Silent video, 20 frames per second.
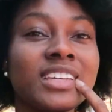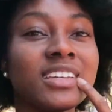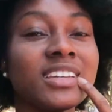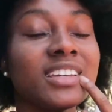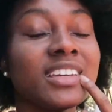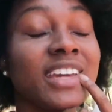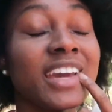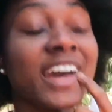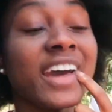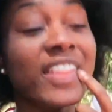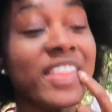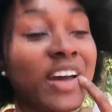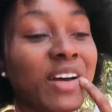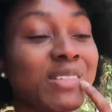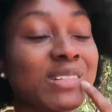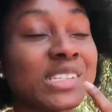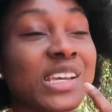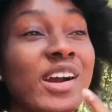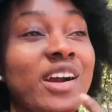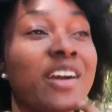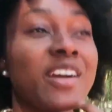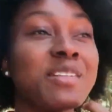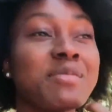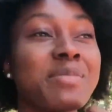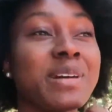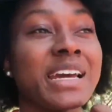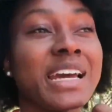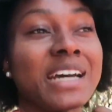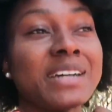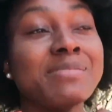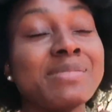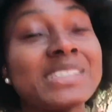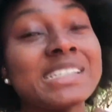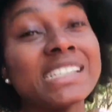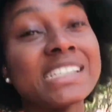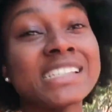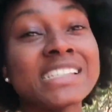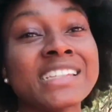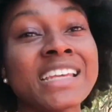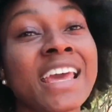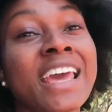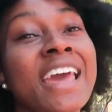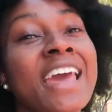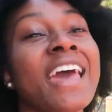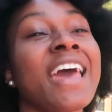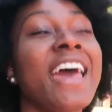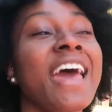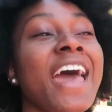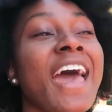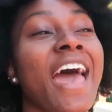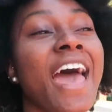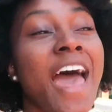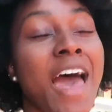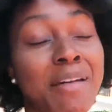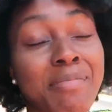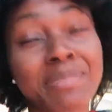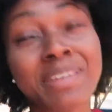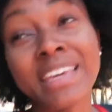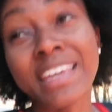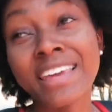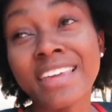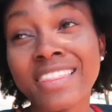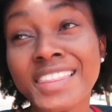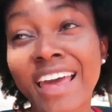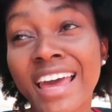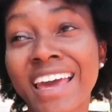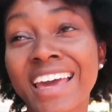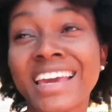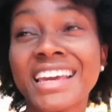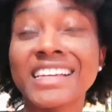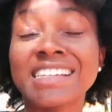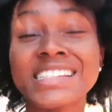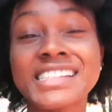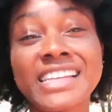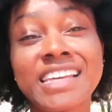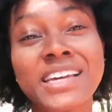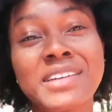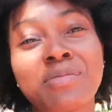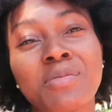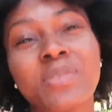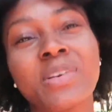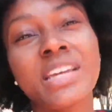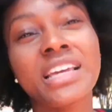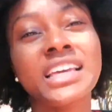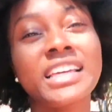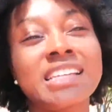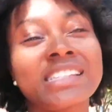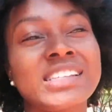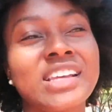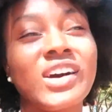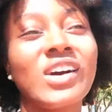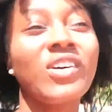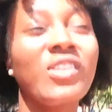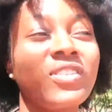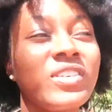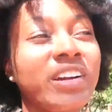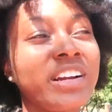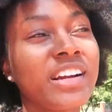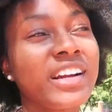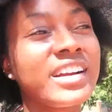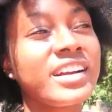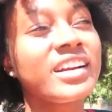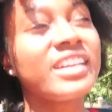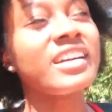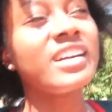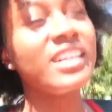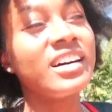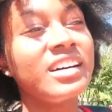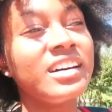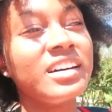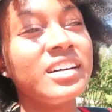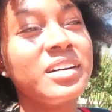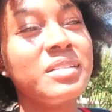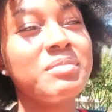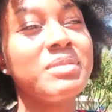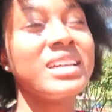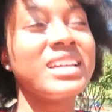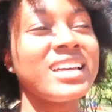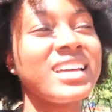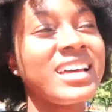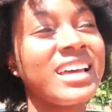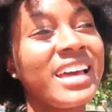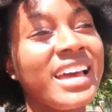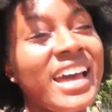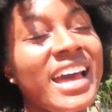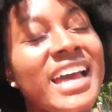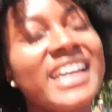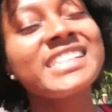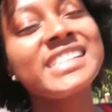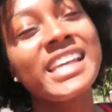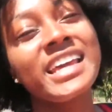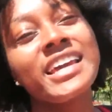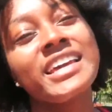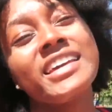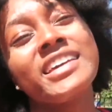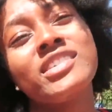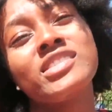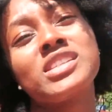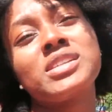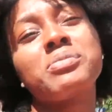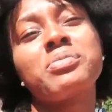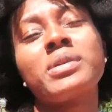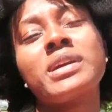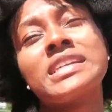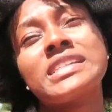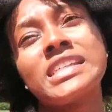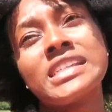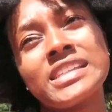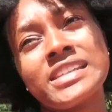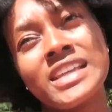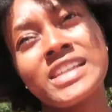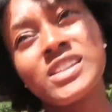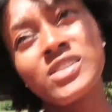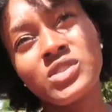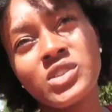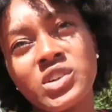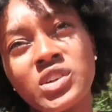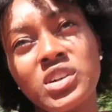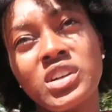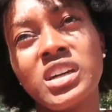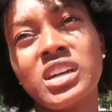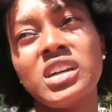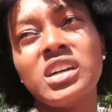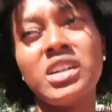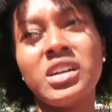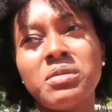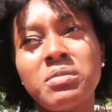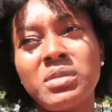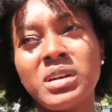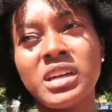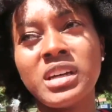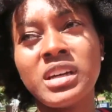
yeah, that was hard, but I'm just happy that exam week is over. Um, I say it was a pretty successful um,